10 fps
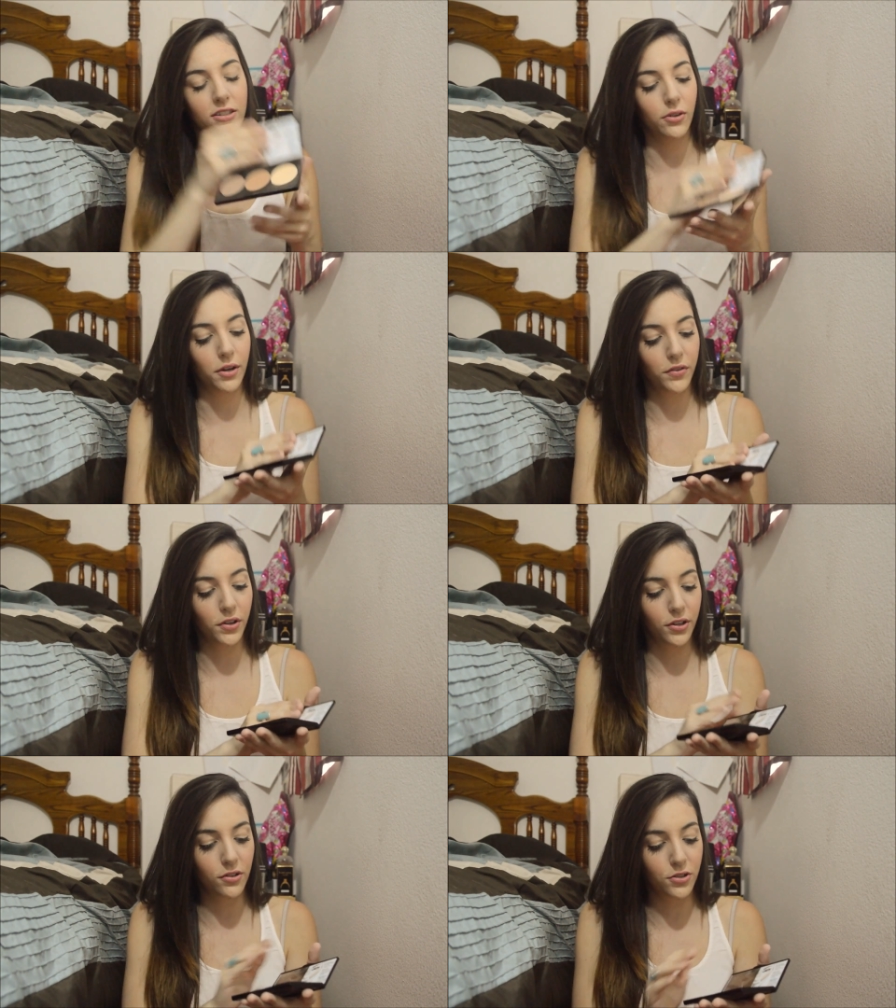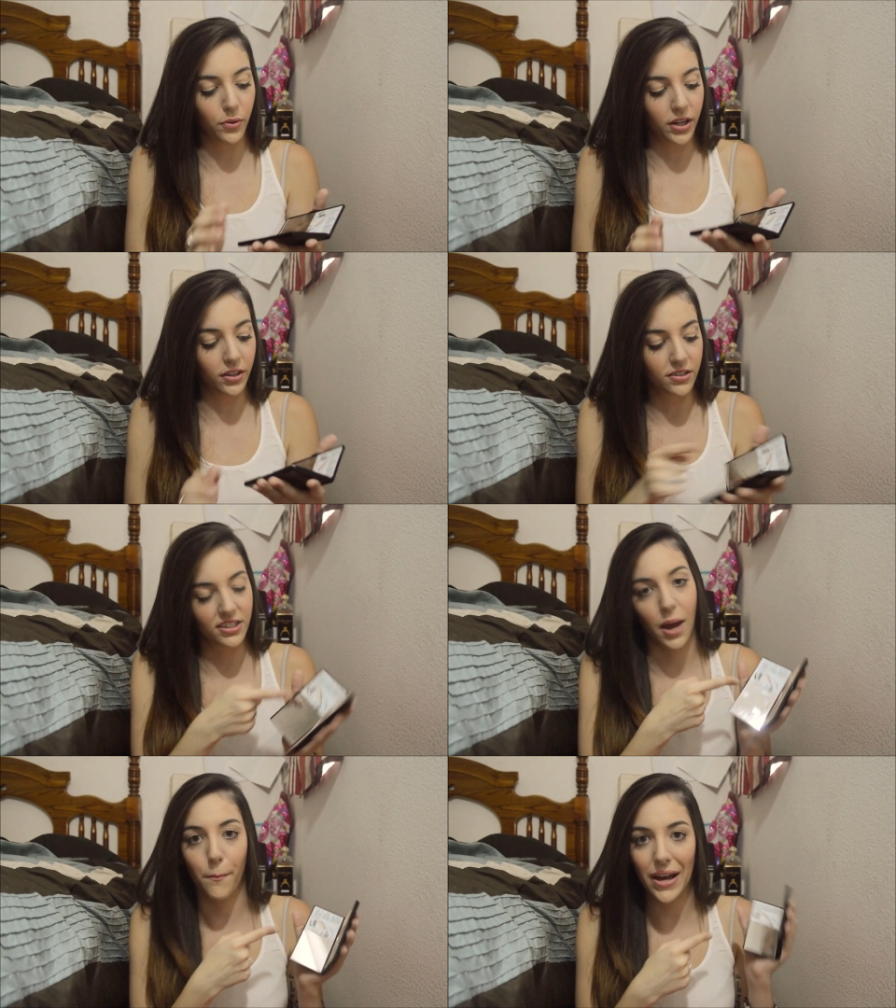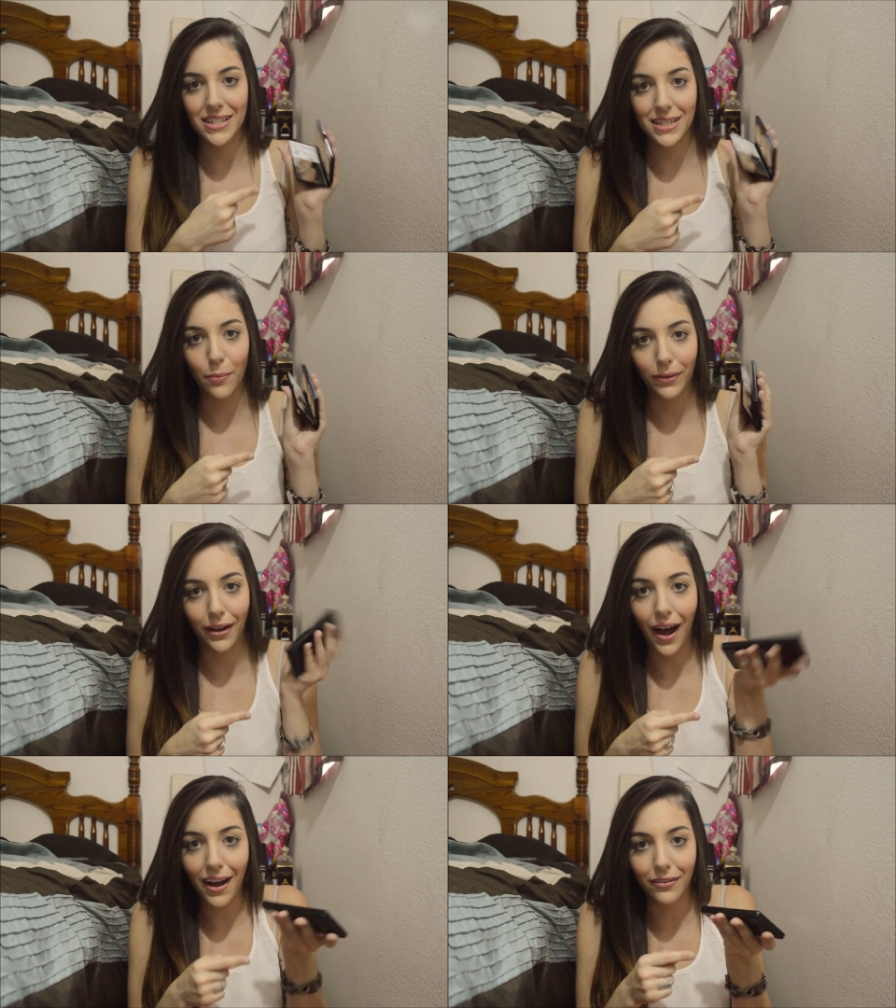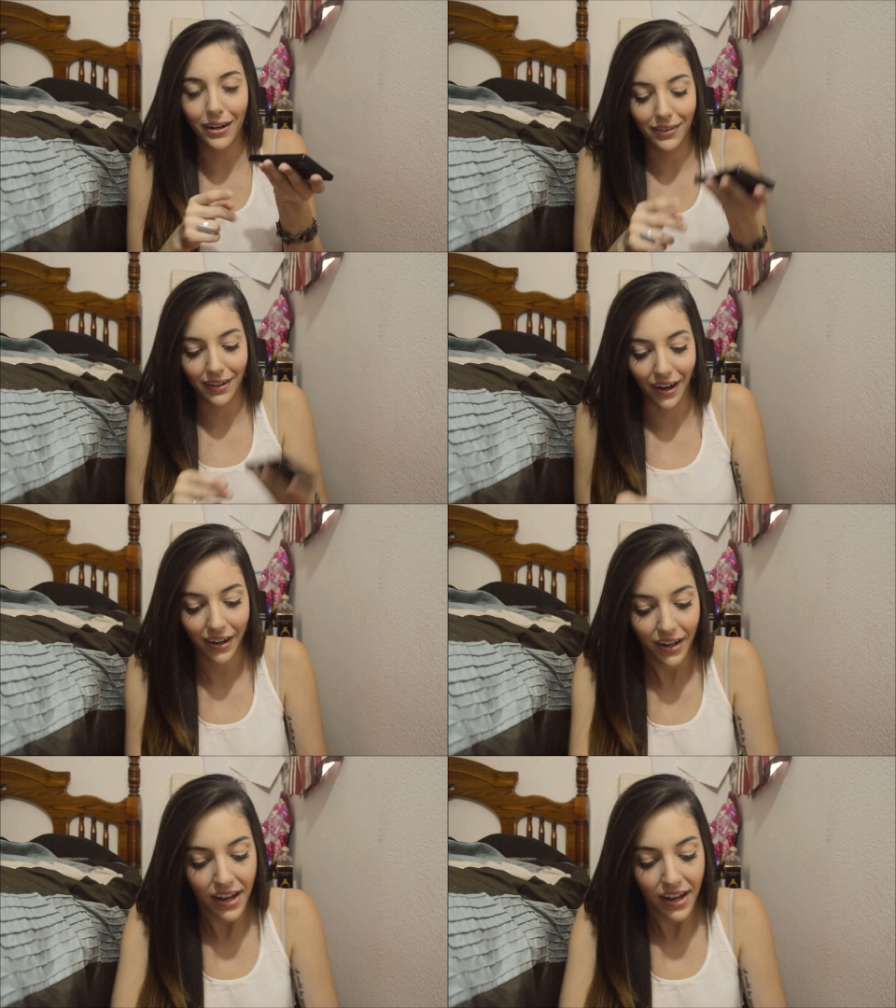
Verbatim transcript: So if you're new to it, there's step-by-step -step guide right there.